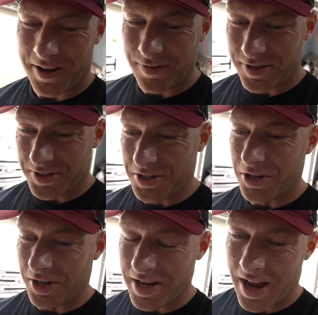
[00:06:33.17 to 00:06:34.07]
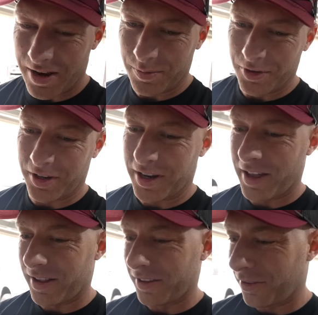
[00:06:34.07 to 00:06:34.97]
Even just looking at them, looking
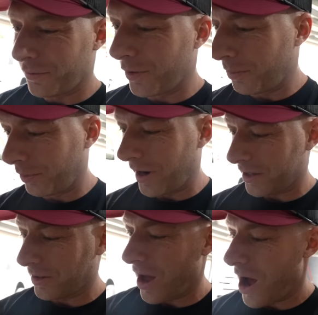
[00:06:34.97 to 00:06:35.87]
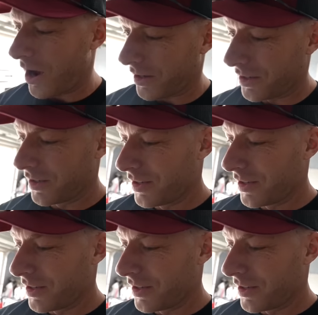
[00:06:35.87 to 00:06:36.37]
at like the foot brake lock,